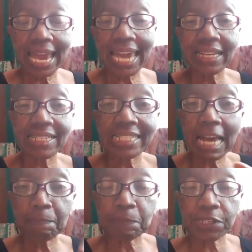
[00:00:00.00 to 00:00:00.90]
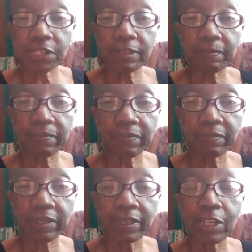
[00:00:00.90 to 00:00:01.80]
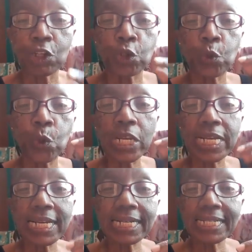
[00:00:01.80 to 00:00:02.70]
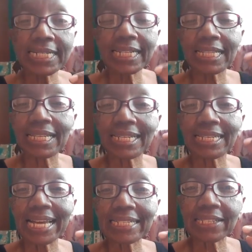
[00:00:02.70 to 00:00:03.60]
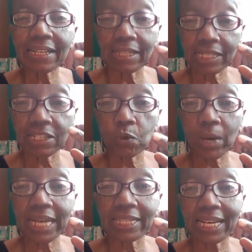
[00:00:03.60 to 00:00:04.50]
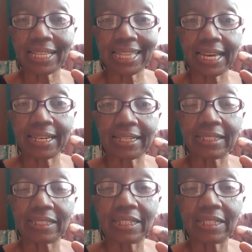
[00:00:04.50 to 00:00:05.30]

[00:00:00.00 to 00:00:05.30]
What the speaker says: to learn the lesson. This is why they are there.